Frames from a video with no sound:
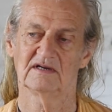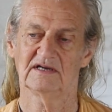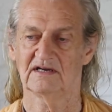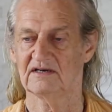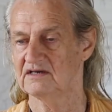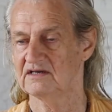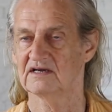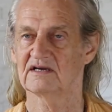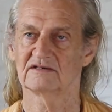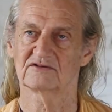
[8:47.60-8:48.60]
In
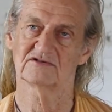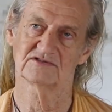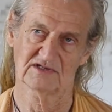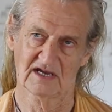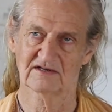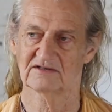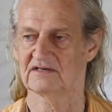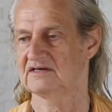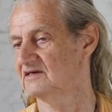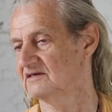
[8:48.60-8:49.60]
India, in
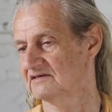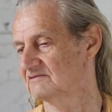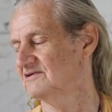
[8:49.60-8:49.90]
Christianity,